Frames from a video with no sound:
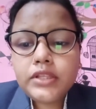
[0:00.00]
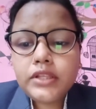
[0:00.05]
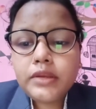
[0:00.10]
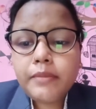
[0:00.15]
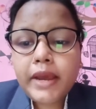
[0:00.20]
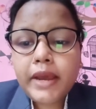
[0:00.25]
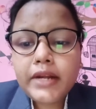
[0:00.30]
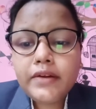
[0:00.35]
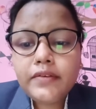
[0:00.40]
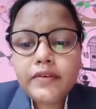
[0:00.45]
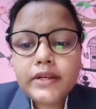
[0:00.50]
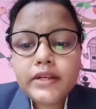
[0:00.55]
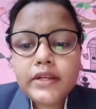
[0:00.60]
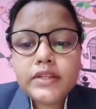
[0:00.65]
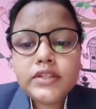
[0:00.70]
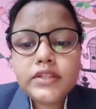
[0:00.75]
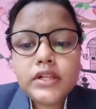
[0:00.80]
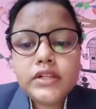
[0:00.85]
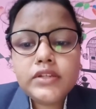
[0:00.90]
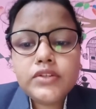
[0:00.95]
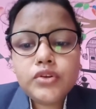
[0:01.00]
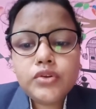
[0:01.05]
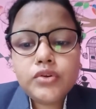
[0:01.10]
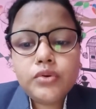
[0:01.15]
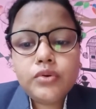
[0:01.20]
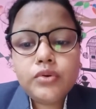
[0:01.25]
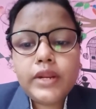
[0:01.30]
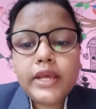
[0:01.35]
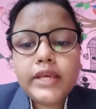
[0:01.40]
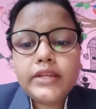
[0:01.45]
The matrix is also
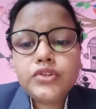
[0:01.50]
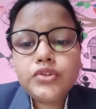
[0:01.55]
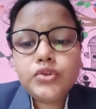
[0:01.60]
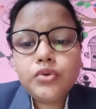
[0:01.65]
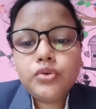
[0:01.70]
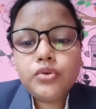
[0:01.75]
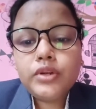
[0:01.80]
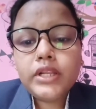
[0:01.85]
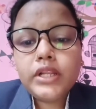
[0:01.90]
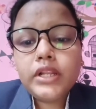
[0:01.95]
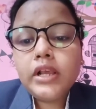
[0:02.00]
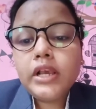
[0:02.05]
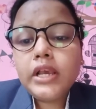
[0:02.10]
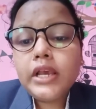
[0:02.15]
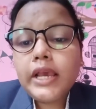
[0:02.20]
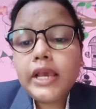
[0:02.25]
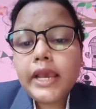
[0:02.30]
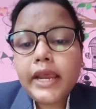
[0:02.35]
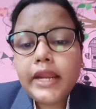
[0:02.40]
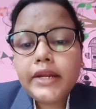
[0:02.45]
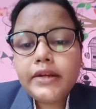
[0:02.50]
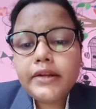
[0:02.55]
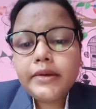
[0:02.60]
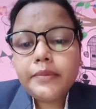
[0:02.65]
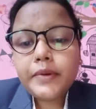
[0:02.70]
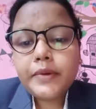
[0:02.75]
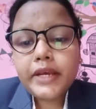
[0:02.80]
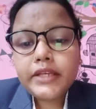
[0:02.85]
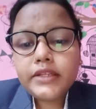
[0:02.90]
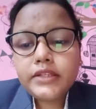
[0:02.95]
known as total
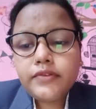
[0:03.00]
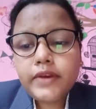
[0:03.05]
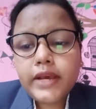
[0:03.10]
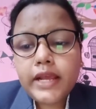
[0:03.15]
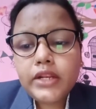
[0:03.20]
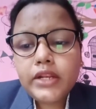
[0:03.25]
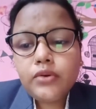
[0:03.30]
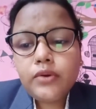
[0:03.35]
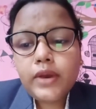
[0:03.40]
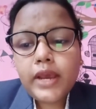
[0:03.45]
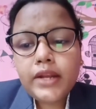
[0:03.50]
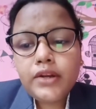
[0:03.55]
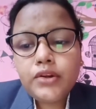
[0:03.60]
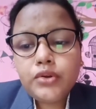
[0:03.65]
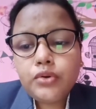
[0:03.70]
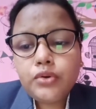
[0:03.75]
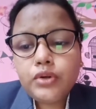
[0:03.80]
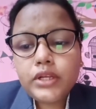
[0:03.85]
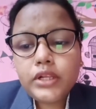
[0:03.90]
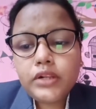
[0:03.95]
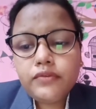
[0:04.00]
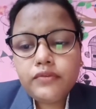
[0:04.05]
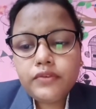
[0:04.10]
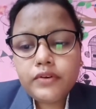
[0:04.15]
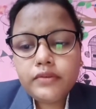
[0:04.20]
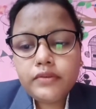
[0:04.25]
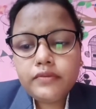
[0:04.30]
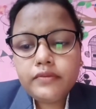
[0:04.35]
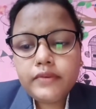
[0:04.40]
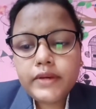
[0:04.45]
enterprise value and total
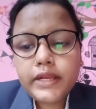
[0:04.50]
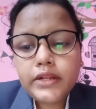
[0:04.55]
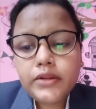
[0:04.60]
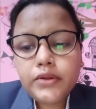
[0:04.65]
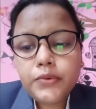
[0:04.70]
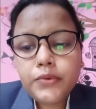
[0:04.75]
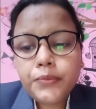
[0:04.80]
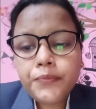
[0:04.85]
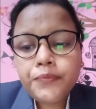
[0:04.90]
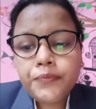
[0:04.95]
firm value.